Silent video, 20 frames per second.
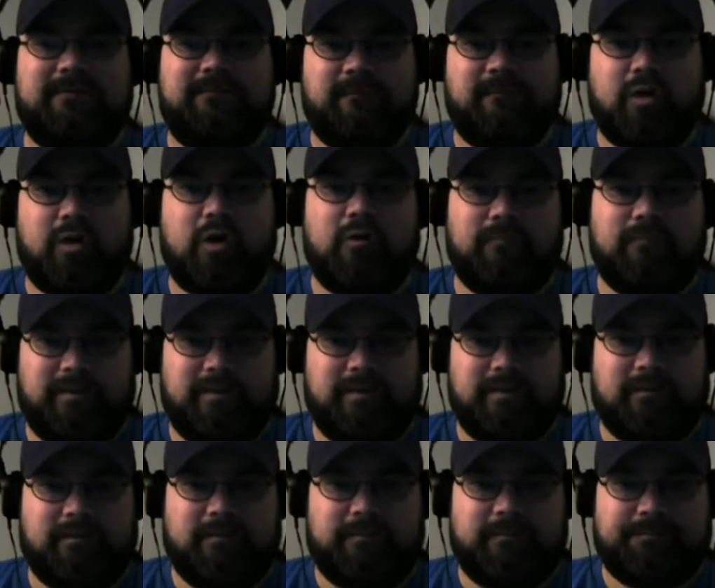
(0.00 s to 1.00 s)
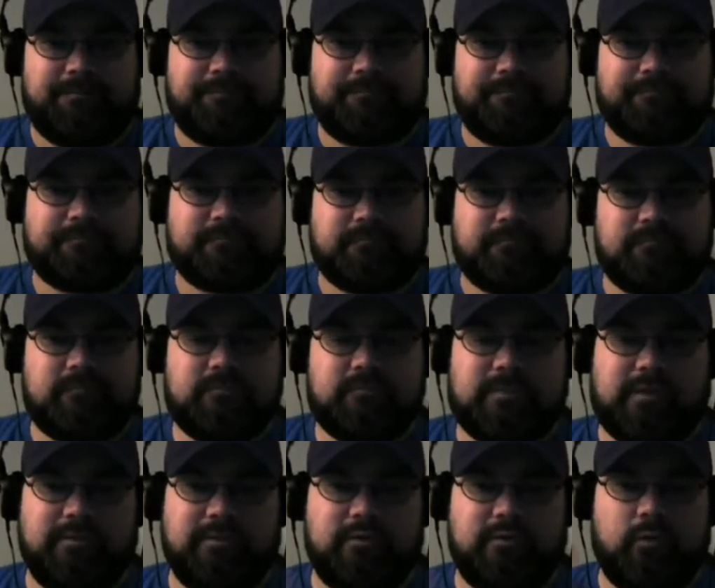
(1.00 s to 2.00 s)
evolving.
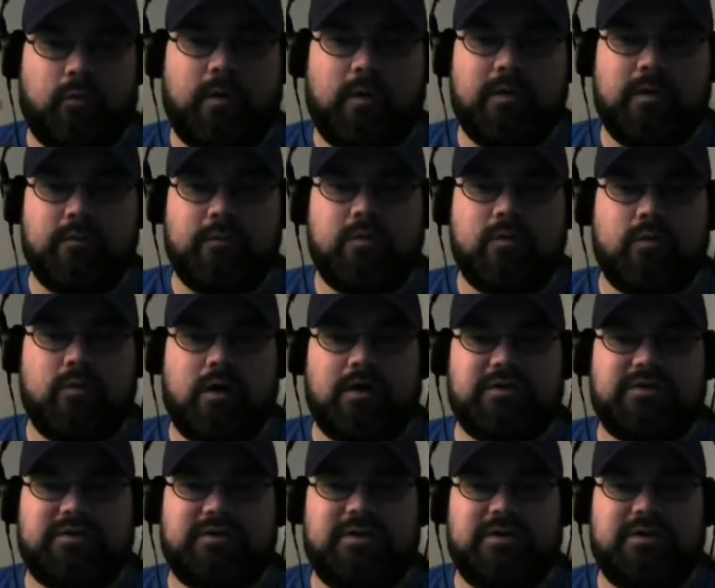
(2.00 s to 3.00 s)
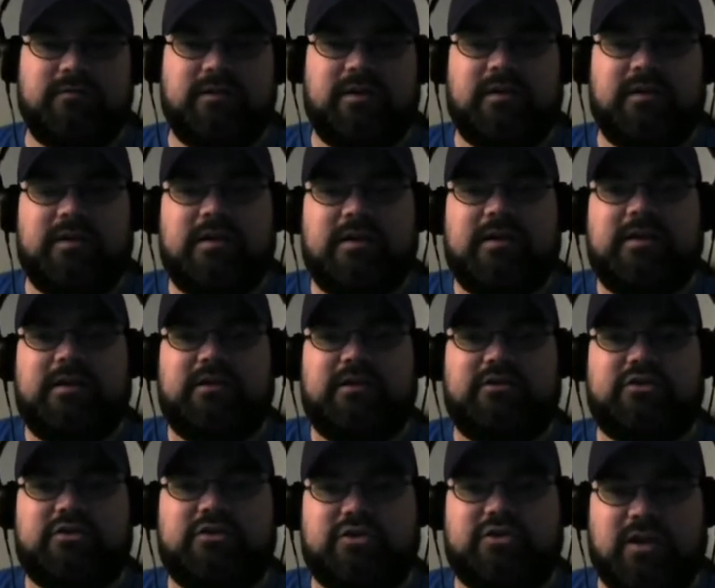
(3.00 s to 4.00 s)
The way we watch TV
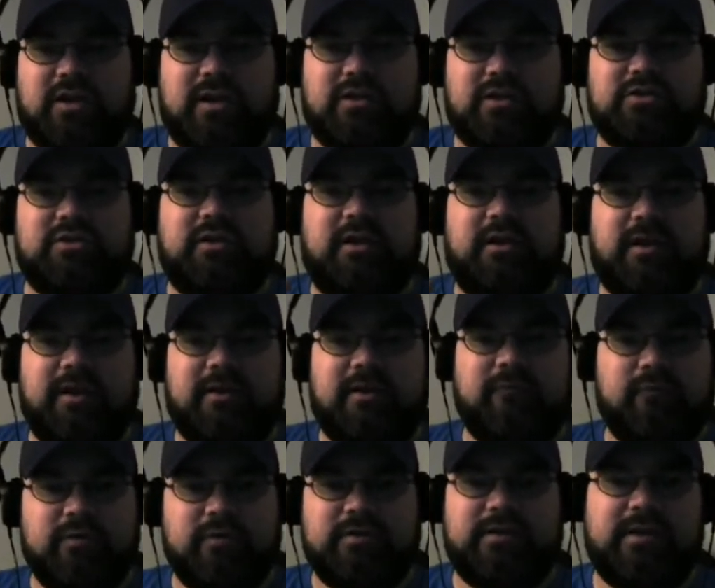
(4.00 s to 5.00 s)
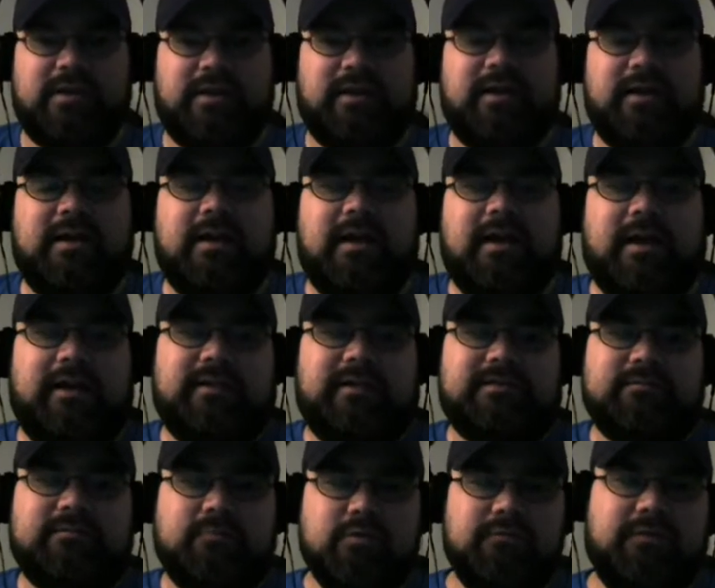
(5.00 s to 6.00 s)
is changing every day, and
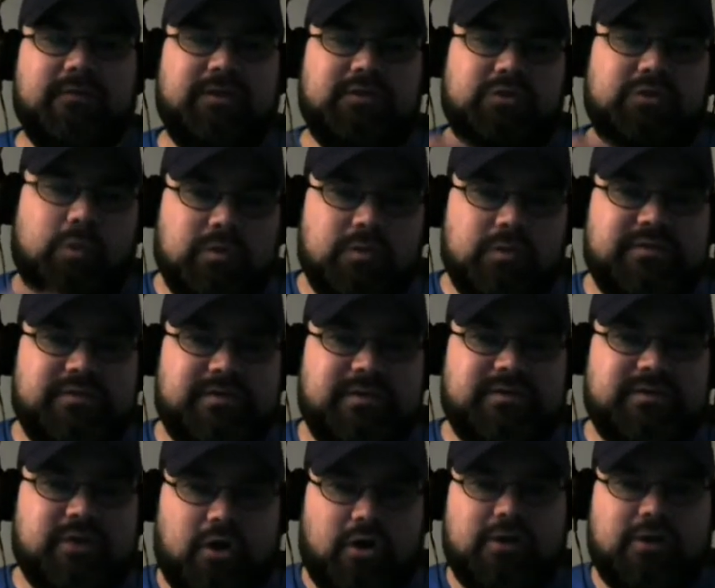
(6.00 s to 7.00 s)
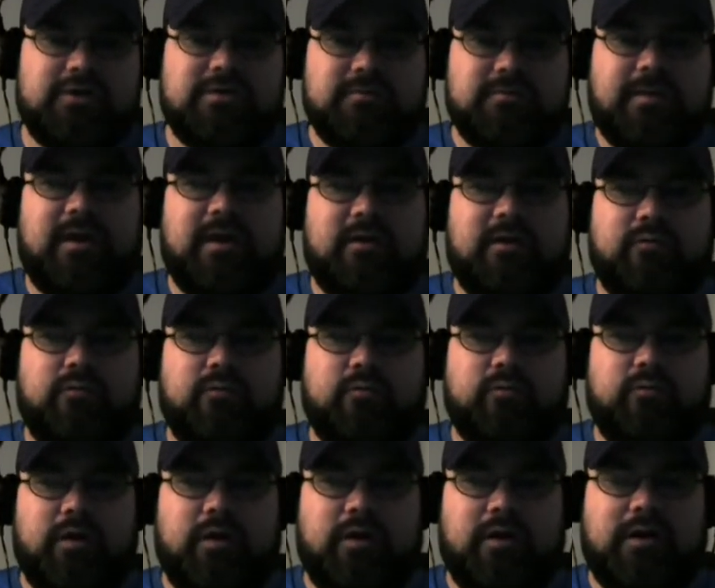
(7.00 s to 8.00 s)
it's moving towards this
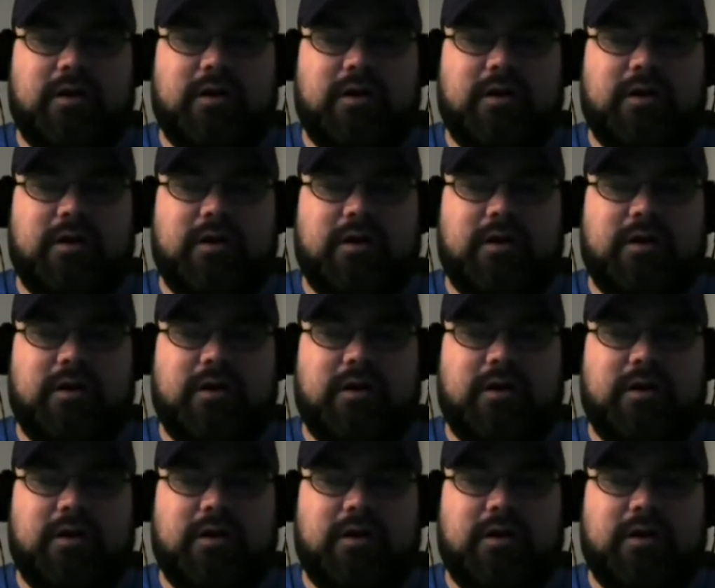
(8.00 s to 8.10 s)
on-demand